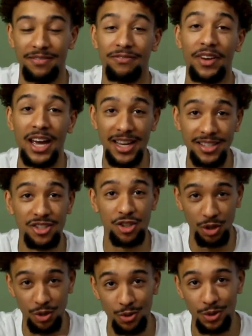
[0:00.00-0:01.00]
And Phase
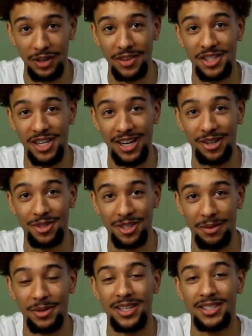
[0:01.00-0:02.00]
2 of the channel is
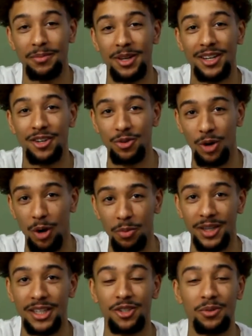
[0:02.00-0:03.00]
coming because I'm getting a new
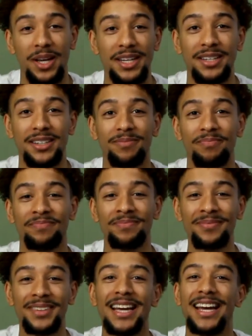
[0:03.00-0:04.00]
opening, new ending,
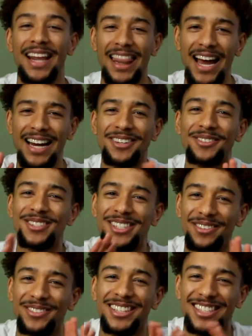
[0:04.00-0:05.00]
and a lot of new
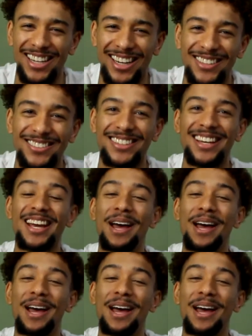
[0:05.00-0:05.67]
stuff to the channel.